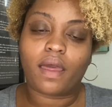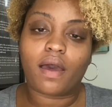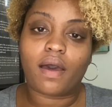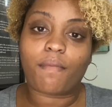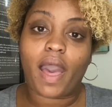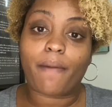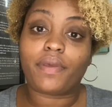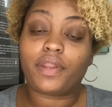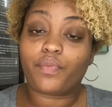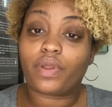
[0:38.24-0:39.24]
um, I'm
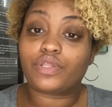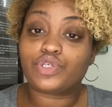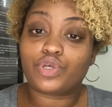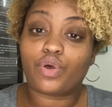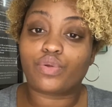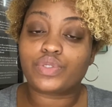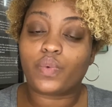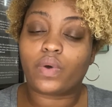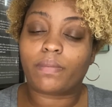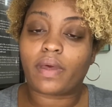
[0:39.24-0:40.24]
getting ready to go to
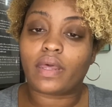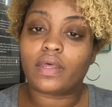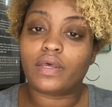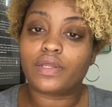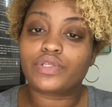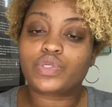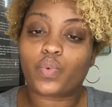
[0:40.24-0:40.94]
one of my good